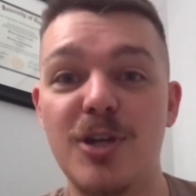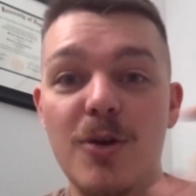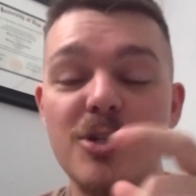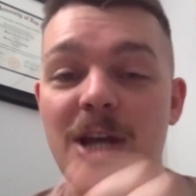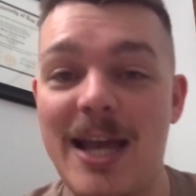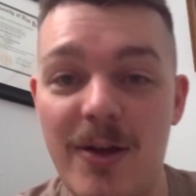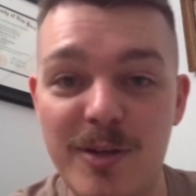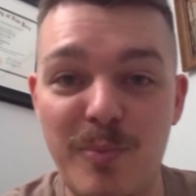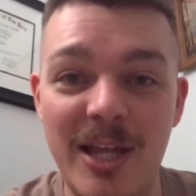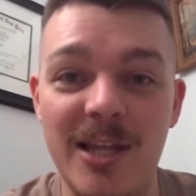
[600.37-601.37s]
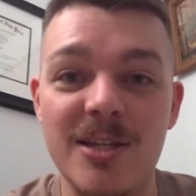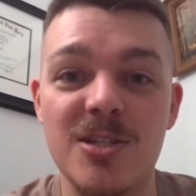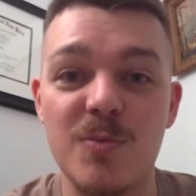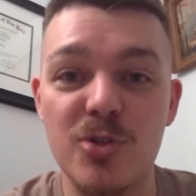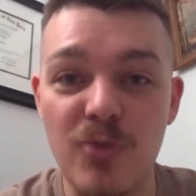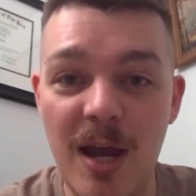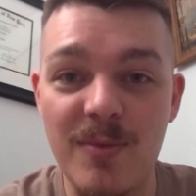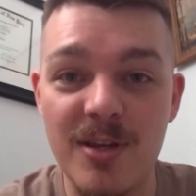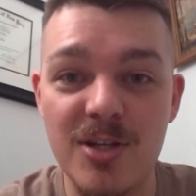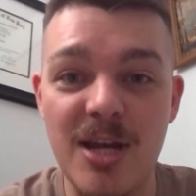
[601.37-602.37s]
go check out the playlist, subscribe
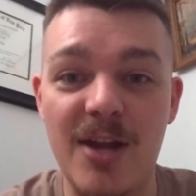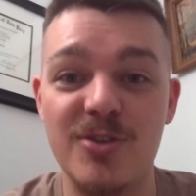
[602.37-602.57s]
to the channel